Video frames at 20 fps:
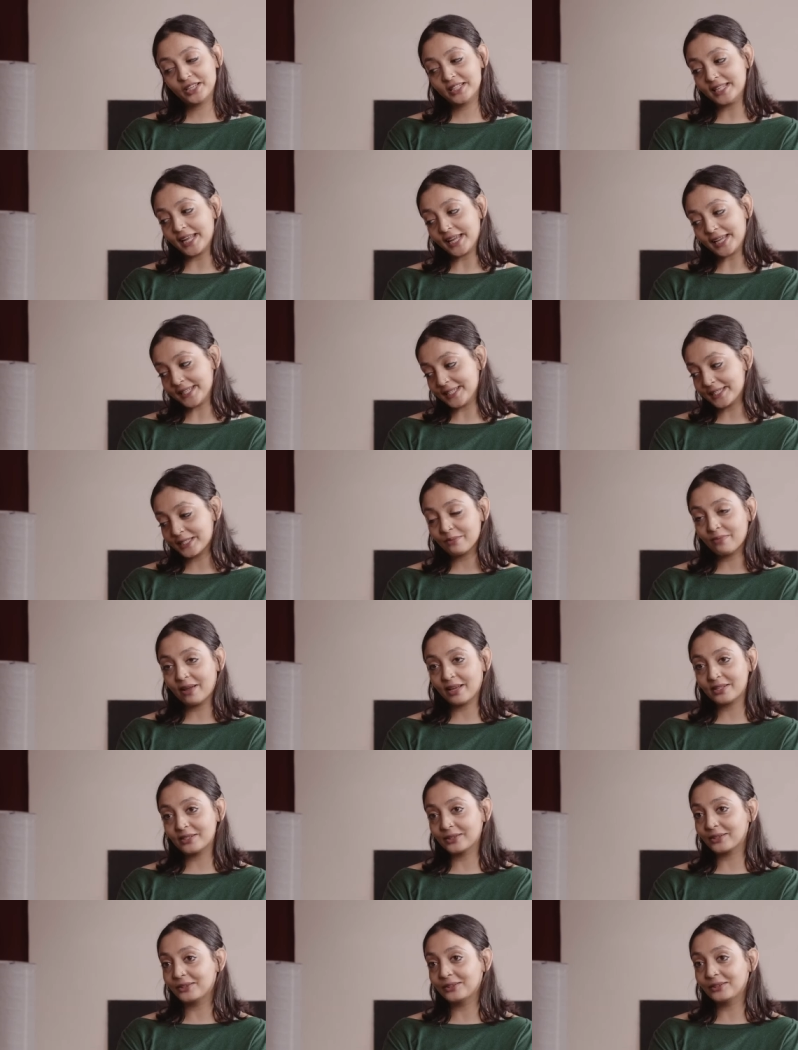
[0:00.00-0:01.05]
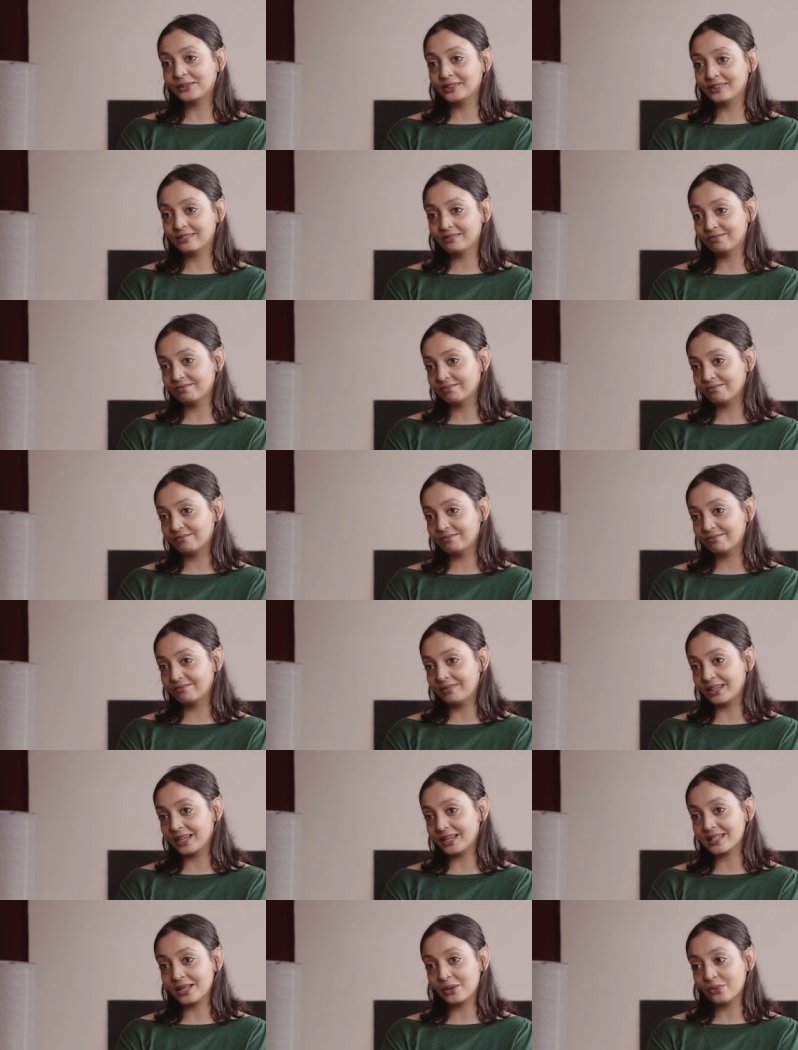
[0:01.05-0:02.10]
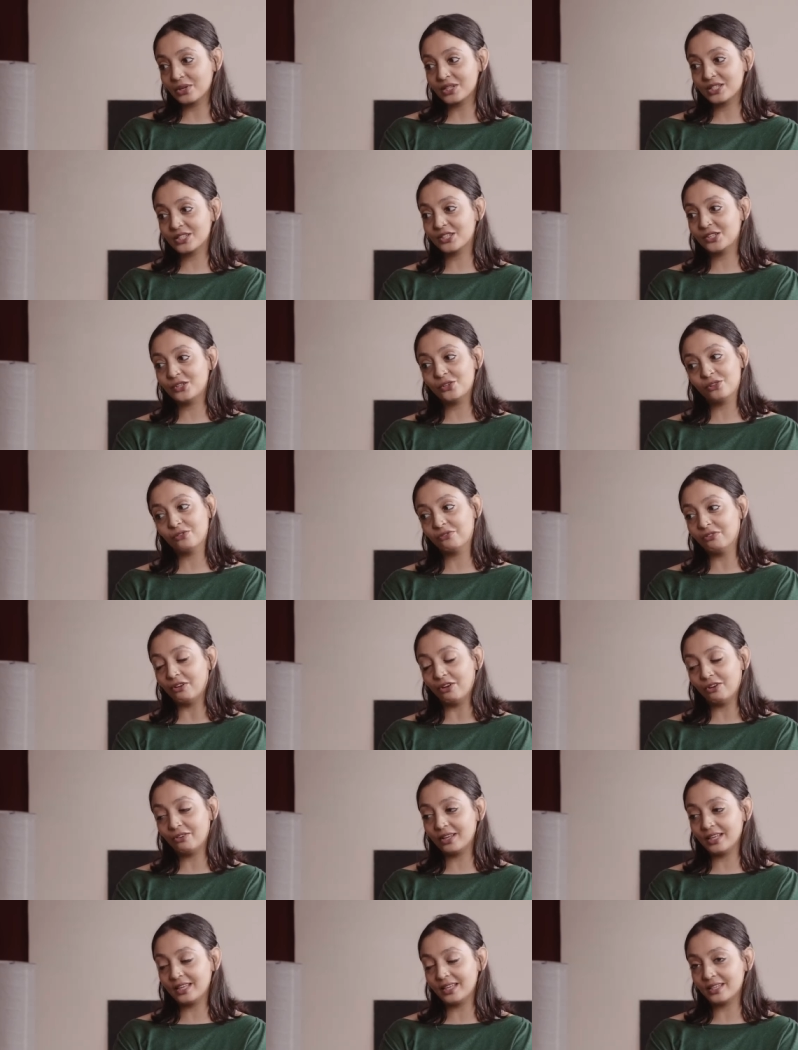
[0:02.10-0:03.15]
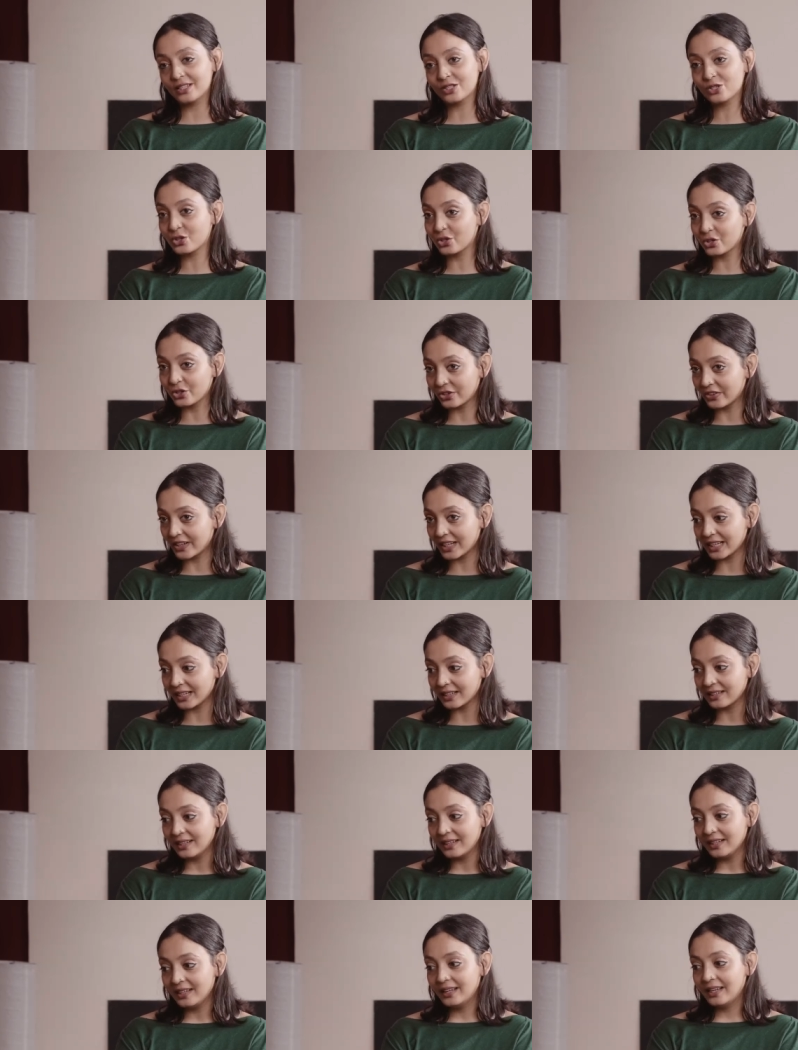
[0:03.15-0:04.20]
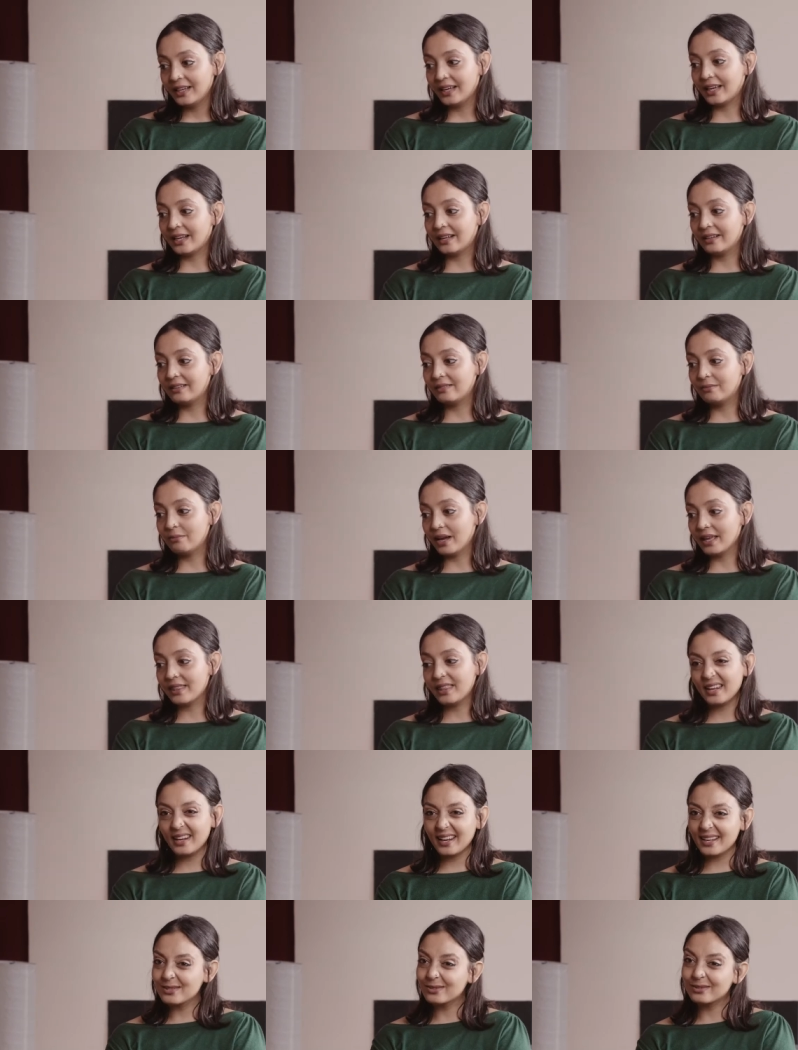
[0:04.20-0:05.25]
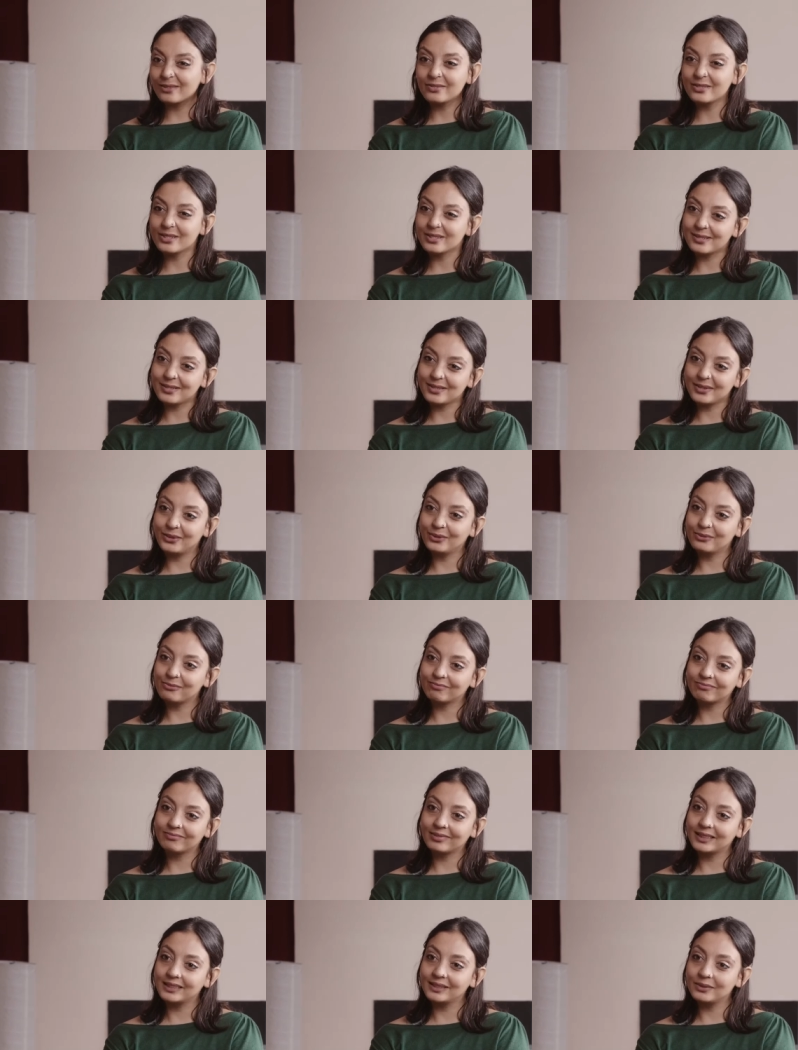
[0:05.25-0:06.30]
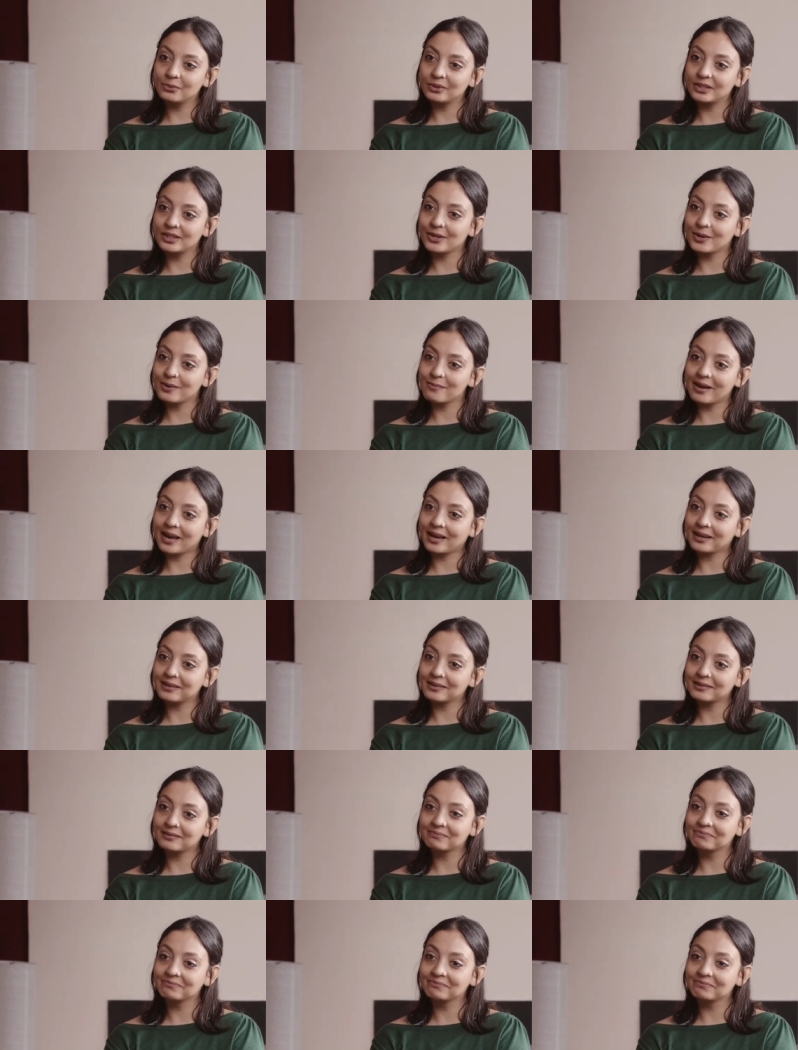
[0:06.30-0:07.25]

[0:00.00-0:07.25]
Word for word: a second sabbatical because I wanted to do the following year's touring. And by then, I sort of just knew I didn't want to go back.